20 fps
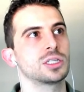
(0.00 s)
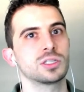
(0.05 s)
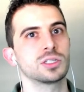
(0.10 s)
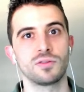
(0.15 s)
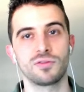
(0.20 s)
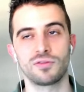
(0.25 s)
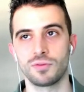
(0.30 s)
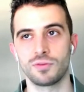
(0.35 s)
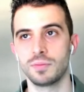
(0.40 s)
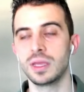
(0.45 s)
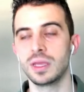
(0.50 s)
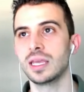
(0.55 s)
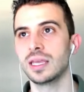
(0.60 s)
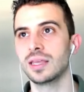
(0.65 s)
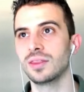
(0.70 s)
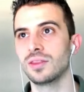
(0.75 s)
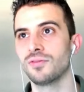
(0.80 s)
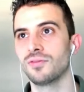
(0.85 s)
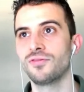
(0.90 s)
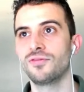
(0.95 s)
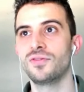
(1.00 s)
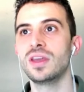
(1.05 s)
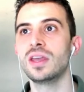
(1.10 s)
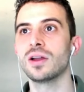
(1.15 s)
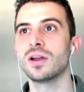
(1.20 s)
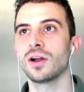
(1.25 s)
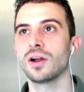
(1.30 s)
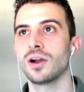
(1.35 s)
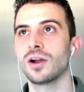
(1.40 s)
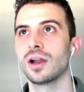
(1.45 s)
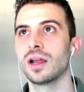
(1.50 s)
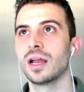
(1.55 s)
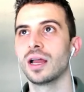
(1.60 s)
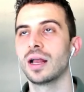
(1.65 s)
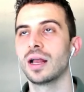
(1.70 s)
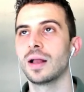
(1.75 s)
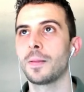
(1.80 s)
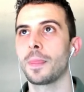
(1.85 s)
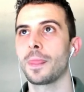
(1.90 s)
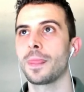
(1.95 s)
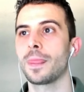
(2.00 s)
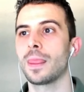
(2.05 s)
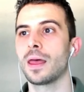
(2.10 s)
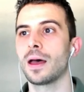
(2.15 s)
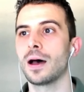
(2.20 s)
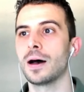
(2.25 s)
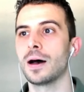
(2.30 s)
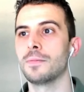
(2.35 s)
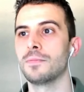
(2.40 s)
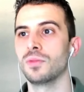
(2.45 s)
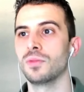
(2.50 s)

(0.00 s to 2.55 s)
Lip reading: So for me, the fear, the